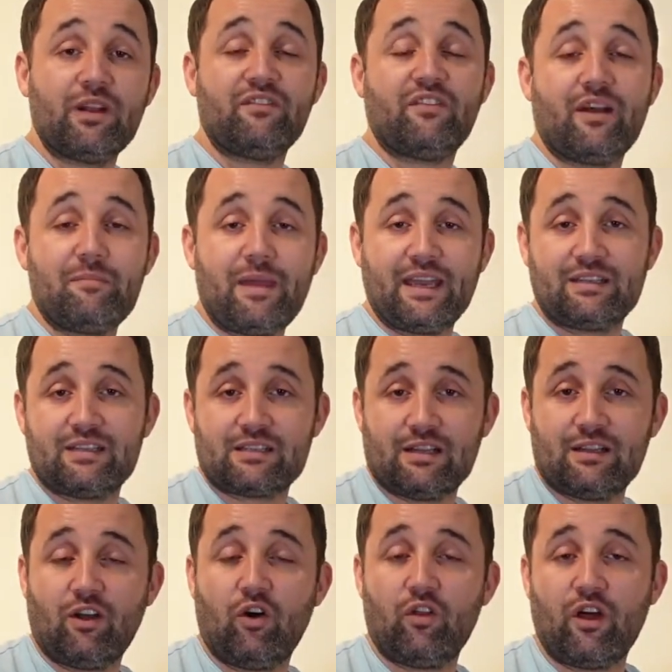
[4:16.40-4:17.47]
if I make this
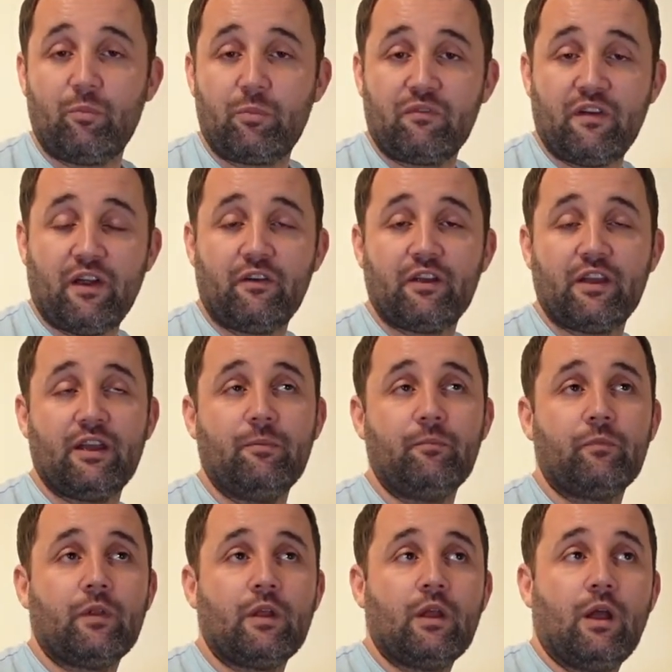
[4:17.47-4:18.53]
alone, I'll be very
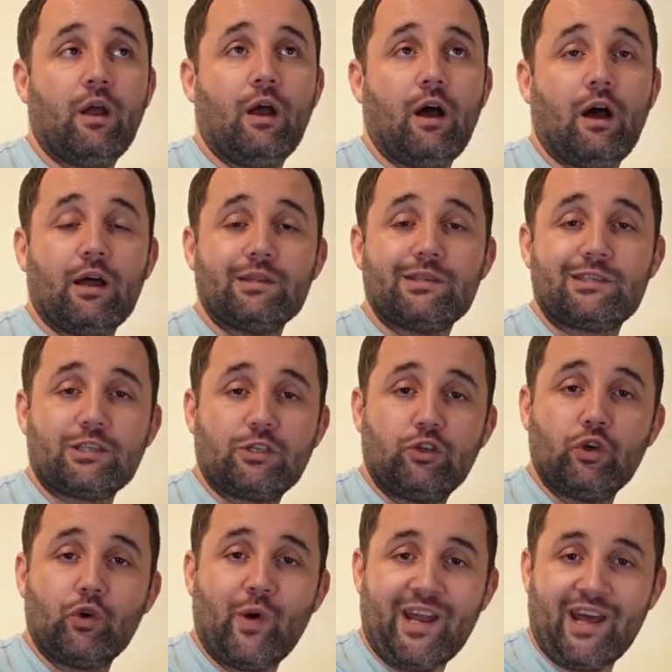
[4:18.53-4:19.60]

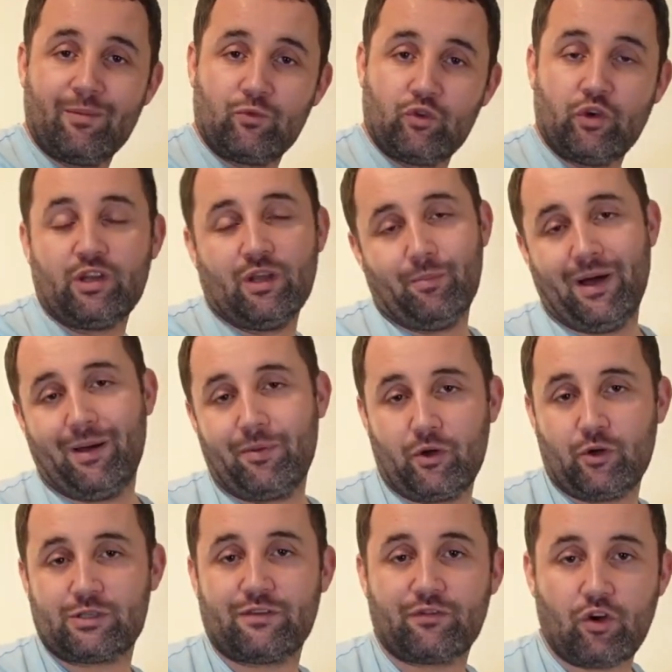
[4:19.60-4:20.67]
insecure when I'm doing it, but
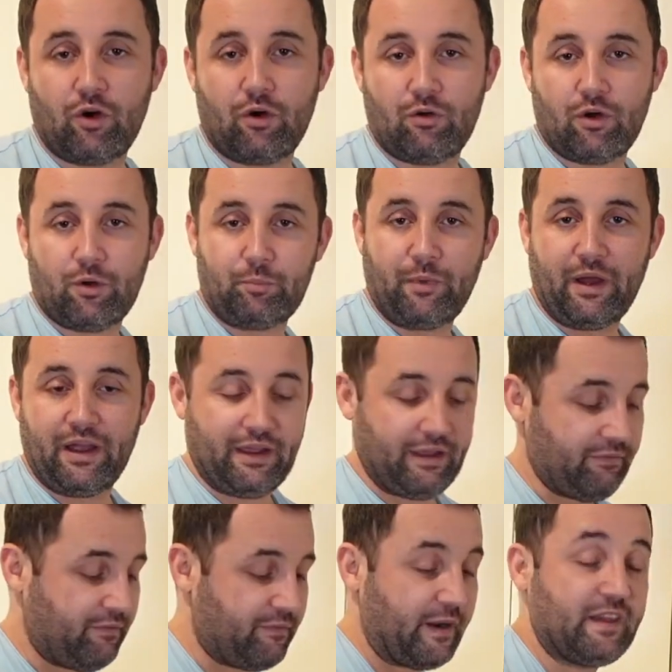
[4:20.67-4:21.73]
because I've got my
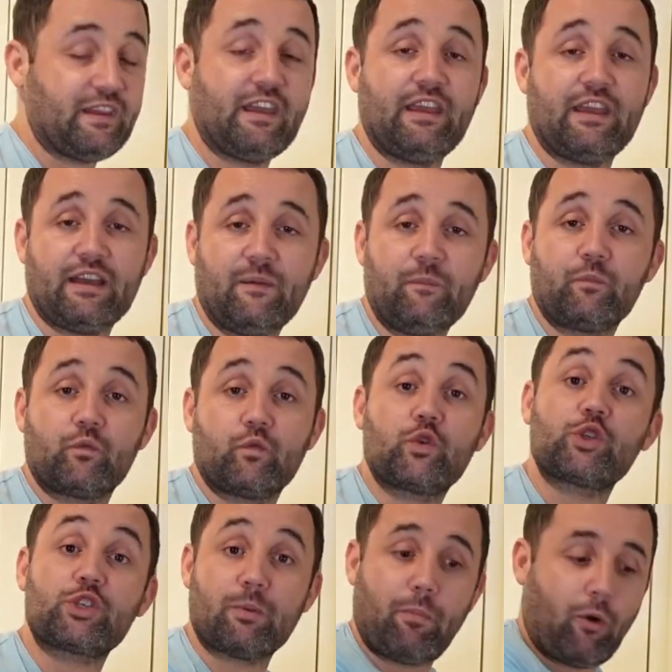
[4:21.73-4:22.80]
friend here to
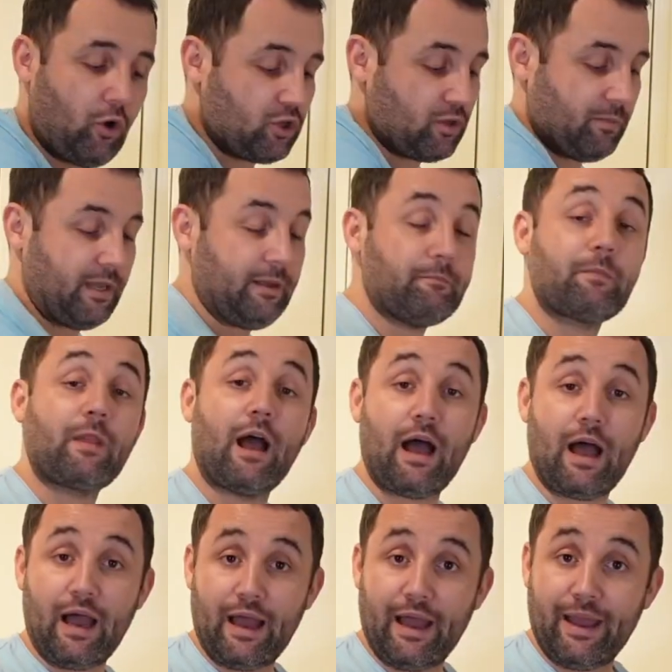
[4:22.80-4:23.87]
support me,
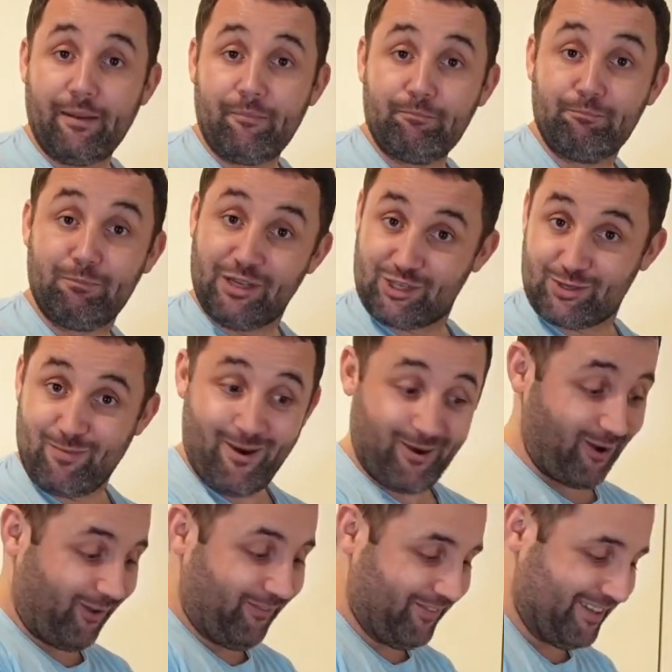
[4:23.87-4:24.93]
I'm much more
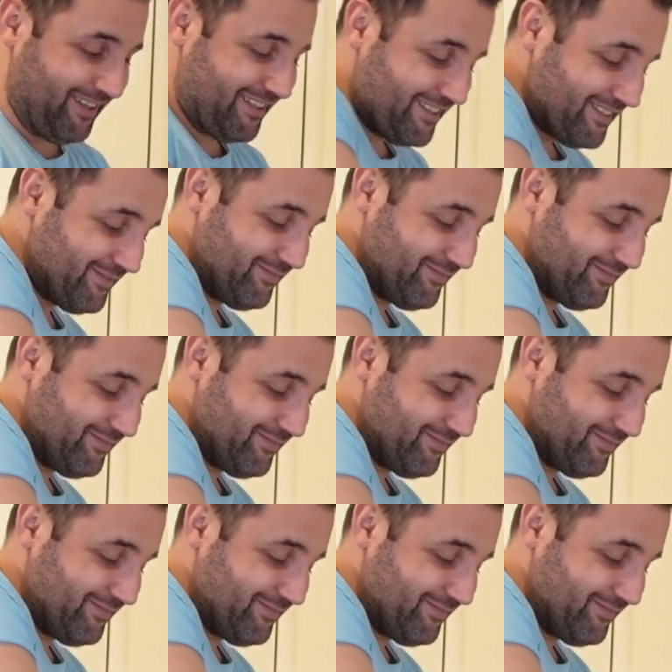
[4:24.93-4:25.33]
confident.